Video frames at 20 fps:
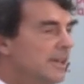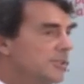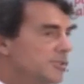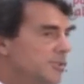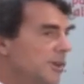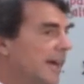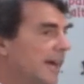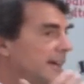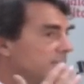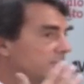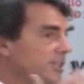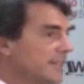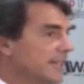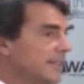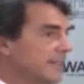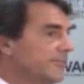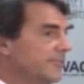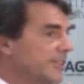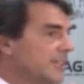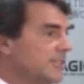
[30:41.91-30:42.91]
So I
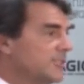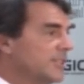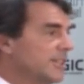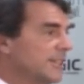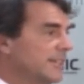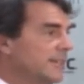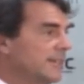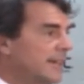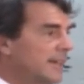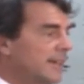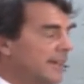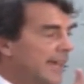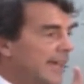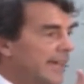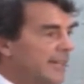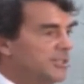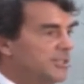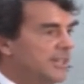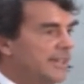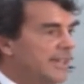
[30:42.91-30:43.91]
actually envision
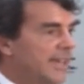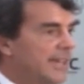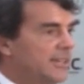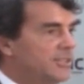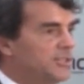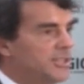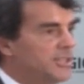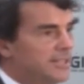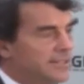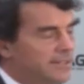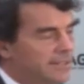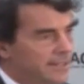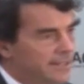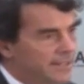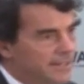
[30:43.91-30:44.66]
education